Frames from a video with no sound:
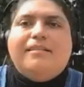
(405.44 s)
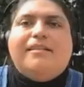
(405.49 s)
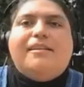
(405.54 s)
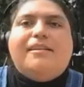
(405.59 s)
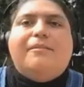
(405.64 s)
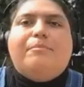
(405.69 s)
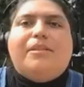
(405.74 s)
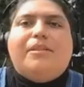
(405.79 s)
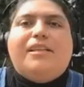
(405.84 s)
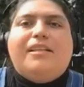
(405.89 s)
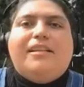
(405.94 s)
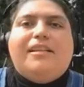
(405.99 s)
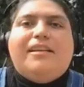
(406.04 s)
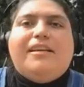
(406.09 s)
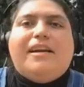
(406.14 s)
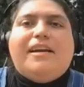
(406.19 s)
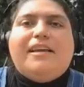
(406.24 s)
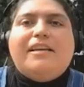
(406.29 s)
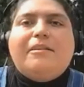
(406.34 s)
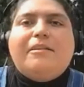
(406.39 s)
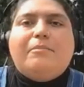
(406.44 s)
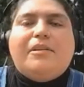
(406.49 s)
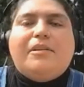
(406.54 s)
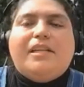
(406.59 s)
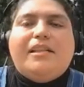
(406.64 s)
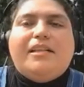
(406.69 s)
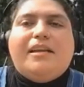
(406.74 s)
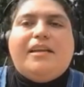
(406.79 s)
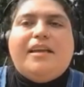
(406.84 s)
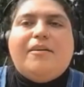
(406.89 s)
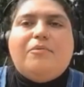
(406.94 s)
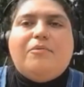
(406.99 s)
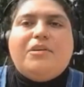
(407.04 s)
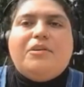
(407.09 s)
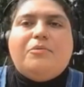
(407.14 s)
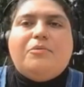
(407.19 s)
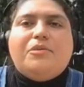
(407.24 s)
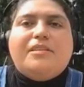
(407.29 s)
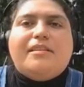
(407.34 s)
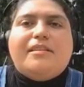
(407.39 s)
I completely get what
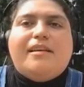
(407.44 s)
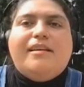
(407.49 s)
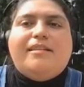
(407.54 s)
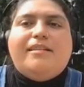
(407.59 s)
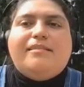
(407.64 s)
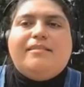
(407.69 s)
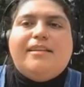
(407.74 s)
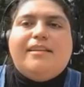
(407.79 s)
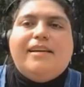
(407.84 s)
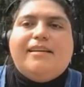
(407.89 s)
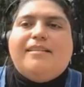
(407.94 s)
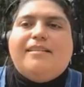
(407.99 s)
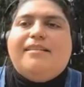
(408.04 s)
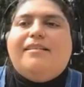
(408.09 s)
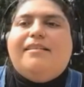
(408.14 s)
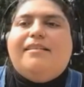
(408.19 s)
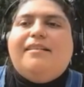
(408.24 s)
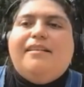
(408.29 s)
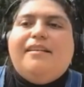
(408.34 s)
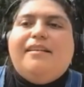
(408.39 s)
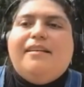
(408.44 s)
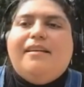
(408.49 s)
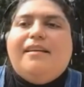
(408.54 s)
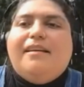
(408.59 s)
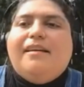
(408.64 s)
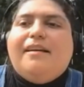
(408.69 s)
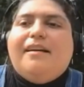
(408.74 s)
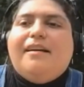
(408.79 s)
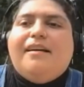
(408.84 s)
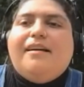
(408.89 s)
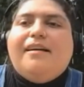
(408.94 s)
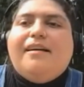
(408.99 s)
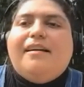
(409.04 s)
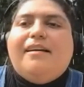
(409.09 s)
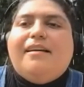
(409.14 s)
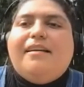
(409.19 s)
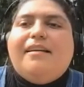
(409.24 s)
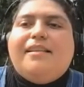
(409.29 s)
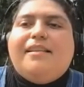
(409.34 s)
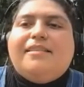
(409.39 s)
you were saying. Yeah.
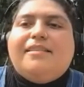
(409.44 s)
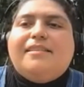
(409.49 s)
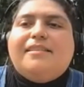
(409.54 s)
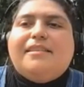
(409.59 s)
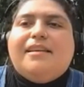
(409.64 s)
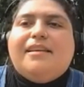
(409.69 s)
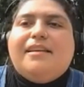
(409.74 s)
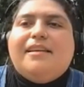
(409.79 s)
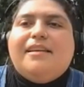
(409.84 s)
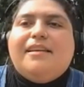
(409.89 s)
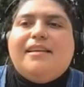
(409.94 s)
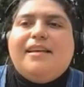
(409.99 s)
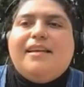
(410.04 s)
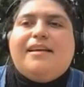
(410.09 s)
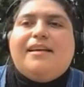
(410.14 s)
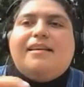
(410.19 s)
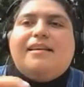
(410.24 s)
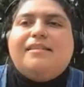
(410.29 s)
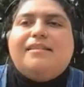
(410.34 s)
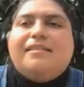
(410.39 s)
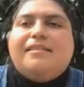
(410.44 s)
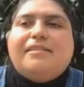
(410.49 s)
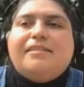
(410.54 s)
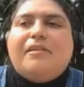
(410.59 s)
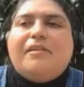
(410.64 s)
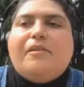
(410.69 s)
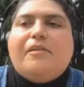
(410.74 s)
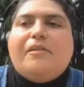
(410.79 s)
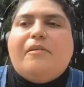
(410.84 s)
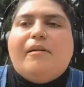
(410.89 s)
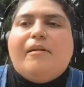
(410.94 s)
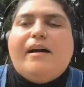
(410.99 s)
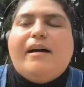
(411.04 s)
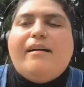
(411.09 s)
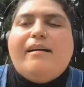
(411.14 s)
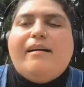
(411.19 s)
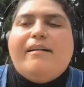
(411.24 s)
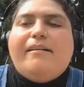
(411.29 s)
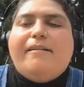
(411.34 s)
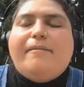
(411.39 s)
Let's see. Yeah. So
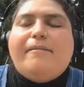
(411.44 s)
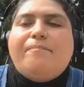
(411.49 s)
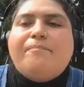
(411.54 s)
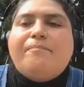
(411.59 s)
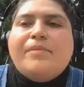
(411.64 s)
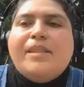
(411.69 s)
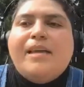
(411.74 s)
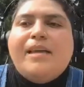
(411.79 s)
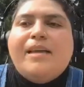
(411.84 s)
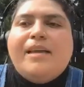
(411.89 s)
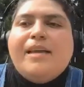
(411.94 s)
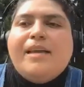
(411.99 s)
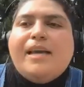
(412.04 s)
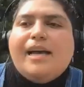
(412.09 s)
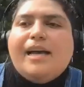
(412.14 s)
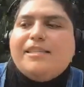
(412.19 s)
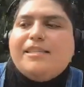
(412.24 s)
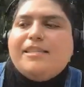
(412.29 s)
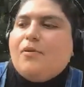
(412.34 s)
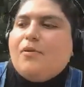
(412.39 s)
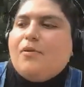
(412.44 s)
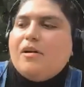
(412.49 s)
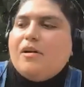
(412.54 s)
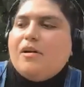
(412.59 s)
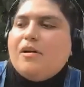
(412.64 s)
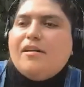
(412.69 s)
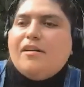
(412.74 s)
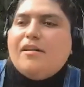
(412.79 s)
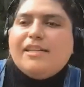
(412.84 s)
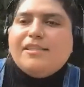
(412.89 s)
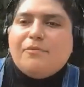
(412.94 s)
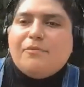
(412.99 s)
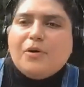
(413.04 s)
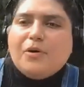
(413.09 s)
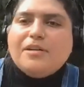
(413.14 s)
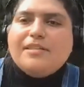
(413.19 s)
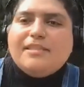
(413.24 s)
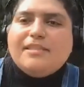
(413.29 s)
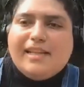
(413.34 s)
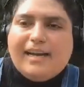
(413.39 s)
as far
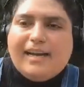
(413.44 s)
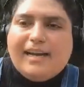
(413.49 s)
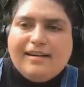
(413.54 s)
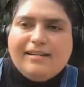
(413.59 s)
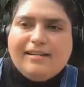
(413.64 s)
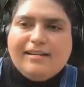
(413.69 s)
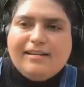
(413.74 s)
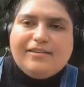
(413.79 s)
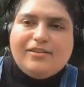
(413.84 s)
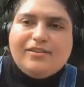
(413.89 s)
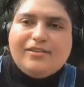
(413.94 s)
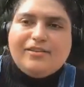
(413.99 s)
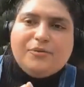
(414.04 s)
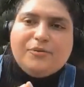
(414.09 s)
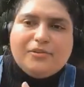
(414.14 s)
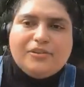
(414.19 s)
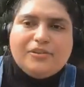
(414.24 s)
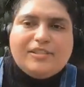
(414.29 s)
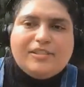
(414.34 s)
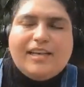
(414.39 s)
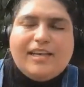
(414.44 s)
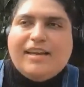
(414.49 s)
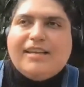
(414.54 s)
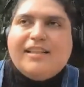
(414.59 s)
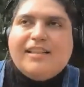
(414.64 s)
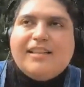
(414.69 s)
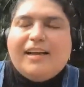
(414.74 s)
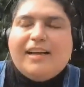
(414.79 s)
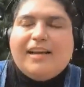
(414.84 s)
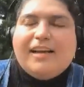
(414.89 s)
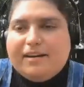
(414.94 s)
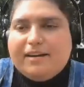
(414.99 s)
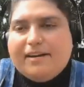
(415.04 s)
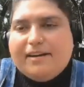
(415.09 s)
as that, you were saying that